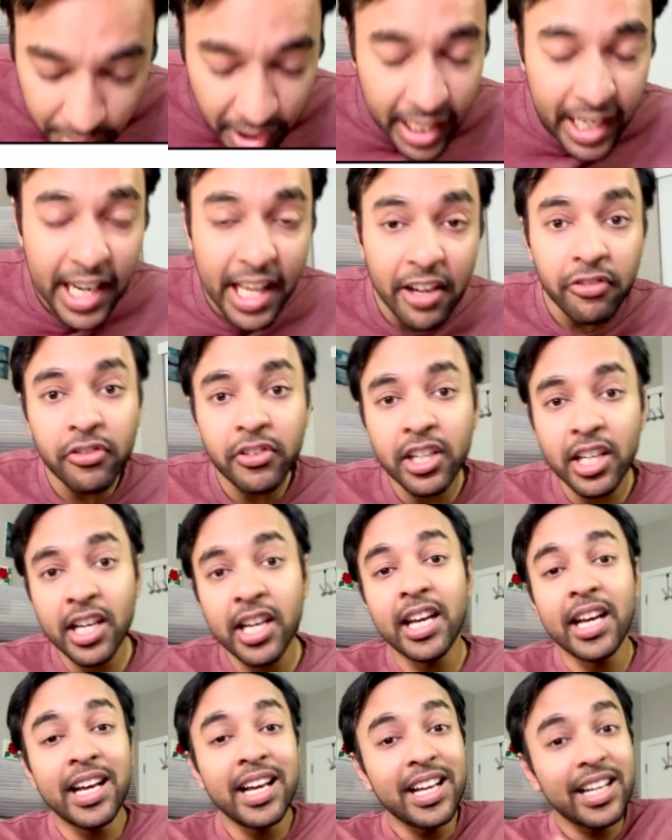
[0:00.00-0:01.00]
the left,
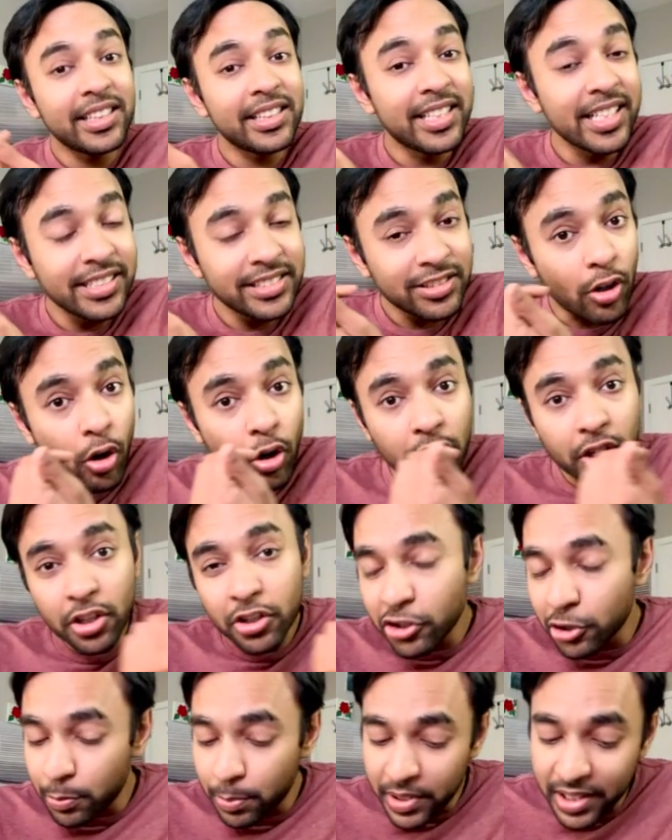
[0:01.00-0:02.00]
this order
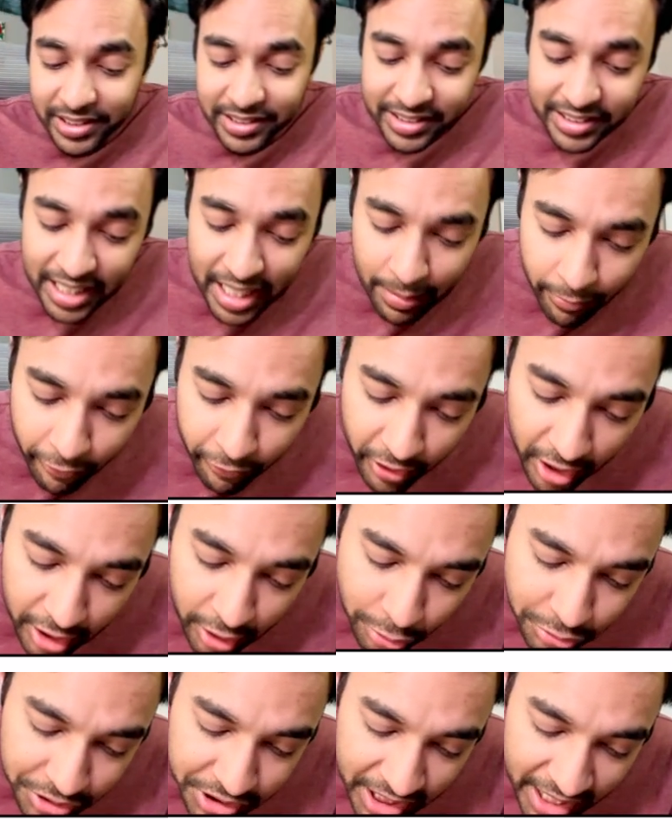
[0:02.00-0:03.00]
should be the same when
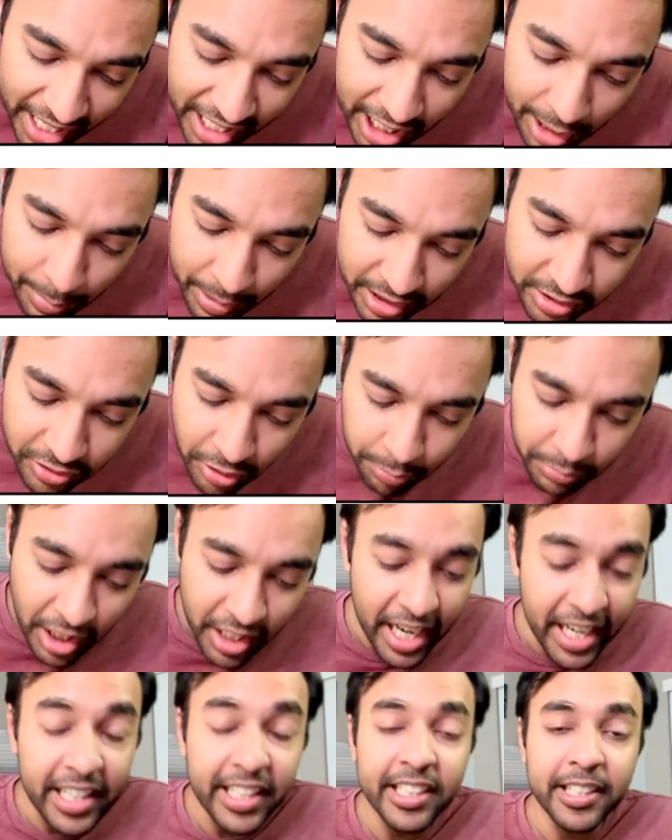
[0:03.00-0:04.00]
you see elements from the
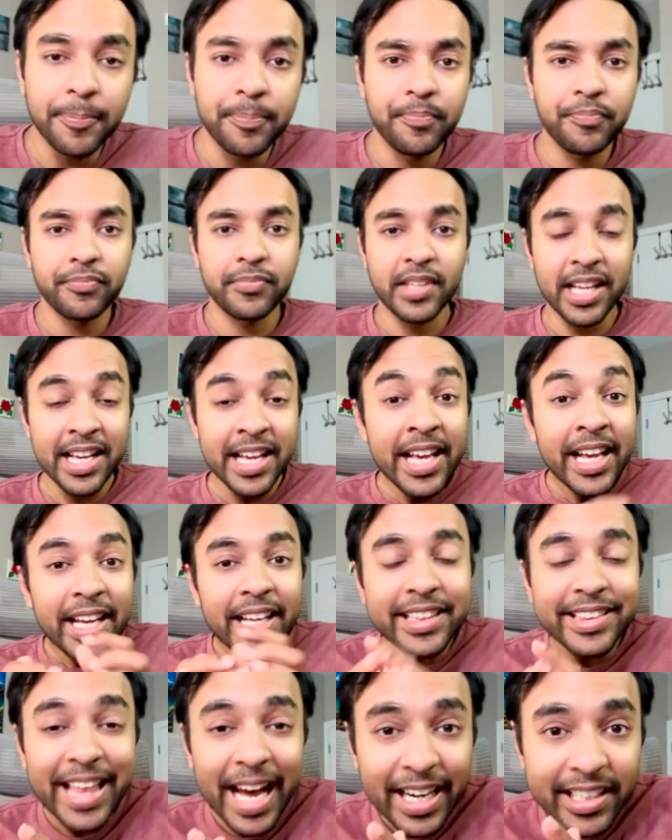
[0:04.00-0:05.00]
right.
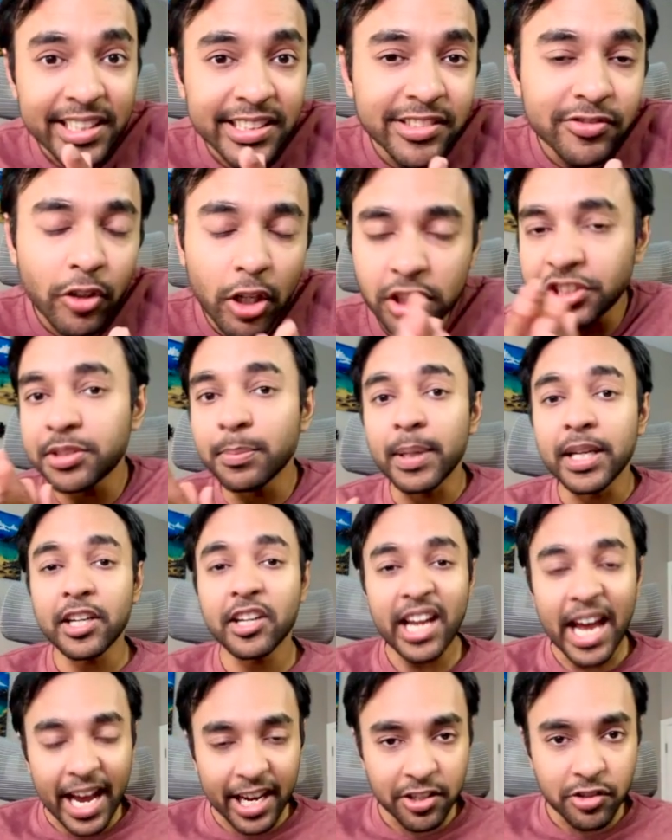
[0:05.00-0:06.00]
That is what
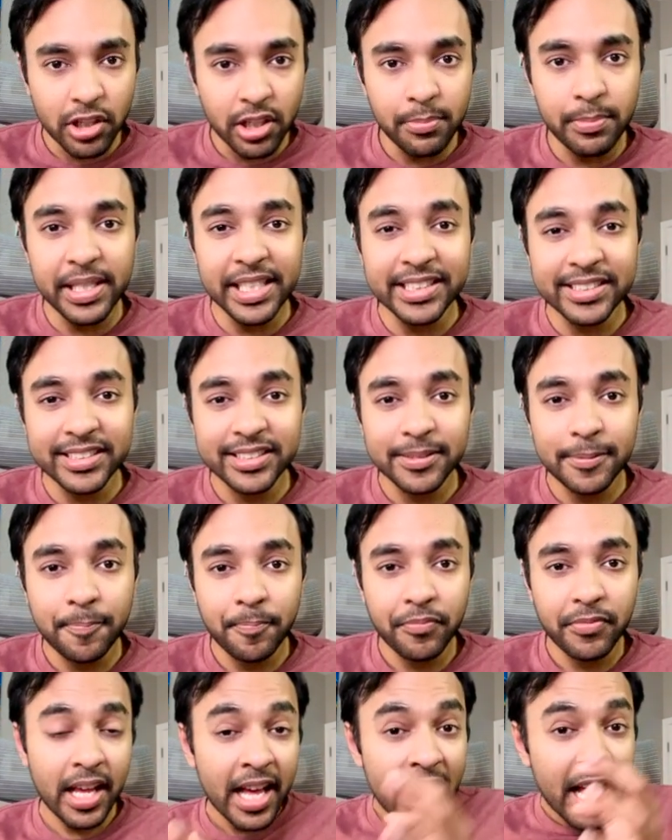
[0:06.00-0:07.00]
symmetry actually means.
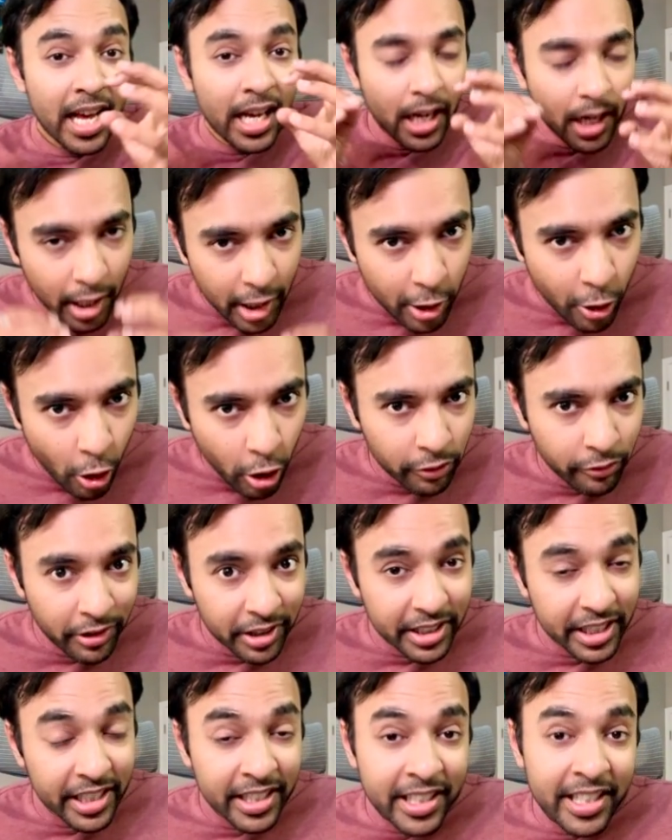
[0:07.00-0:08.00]
Along
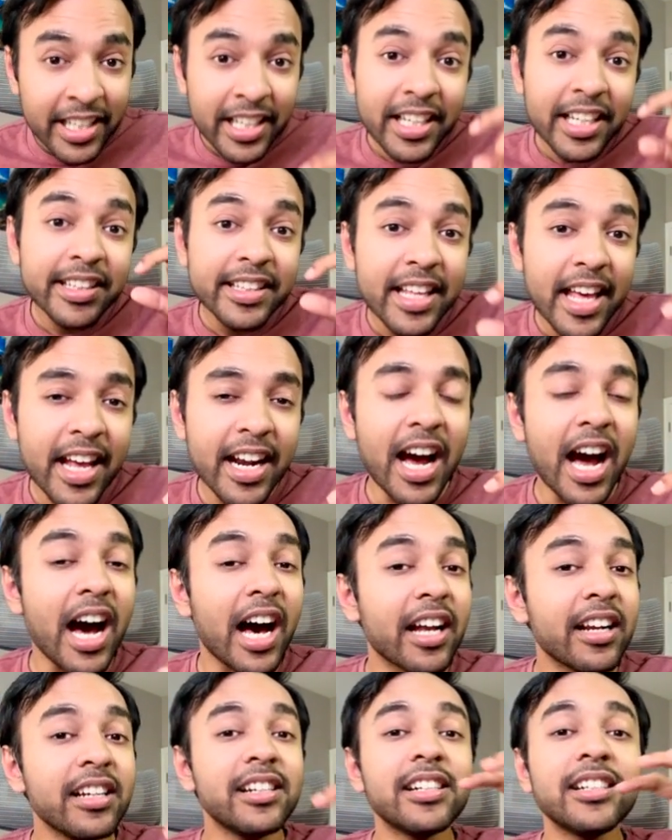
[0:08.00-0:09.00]
with it, there
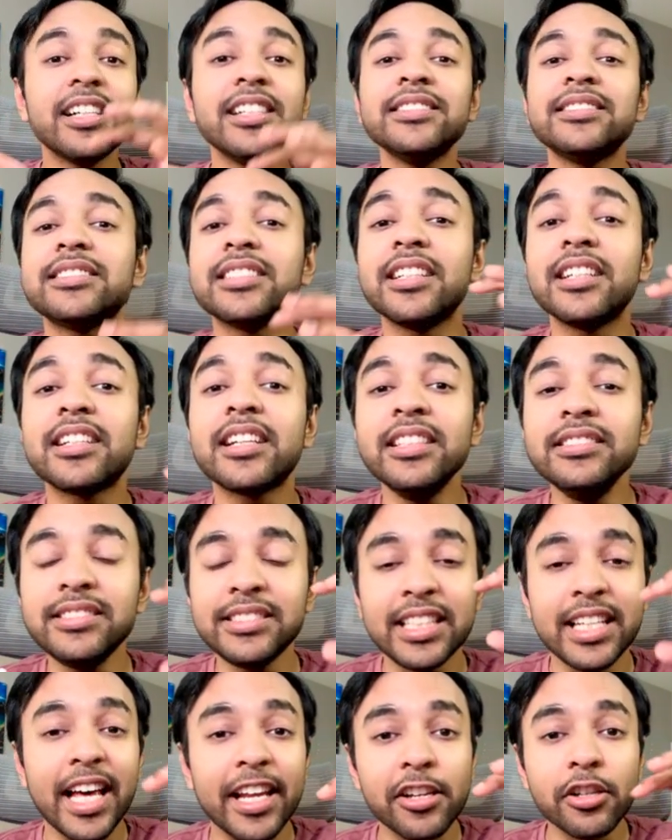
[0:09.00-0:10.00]
are a certain
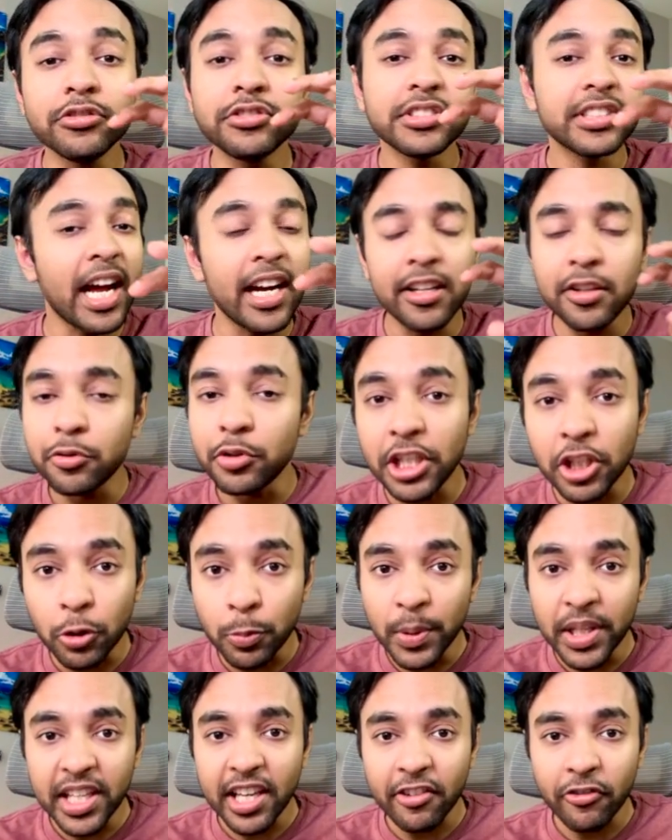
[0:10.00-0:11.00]
scenarios that you need to
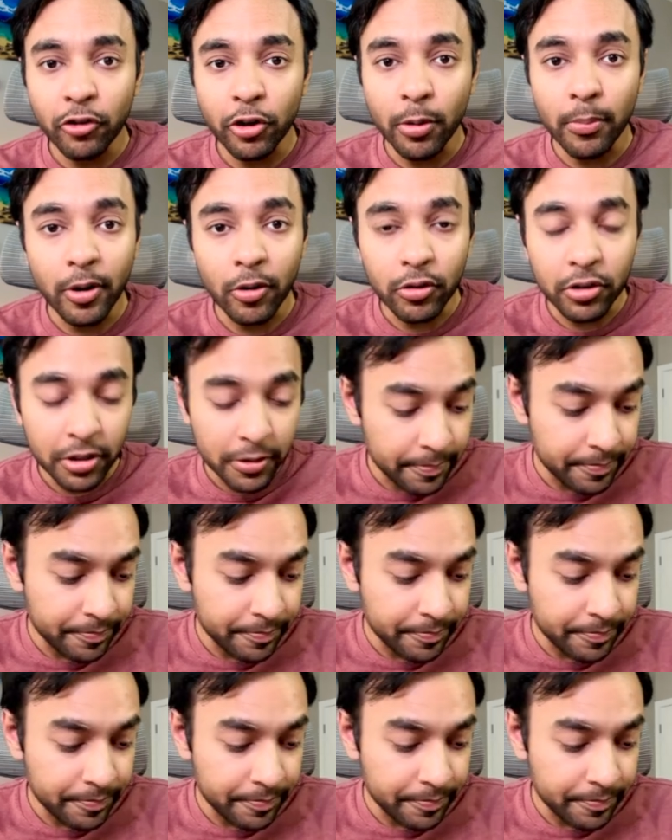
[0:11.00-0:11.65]
be careful about.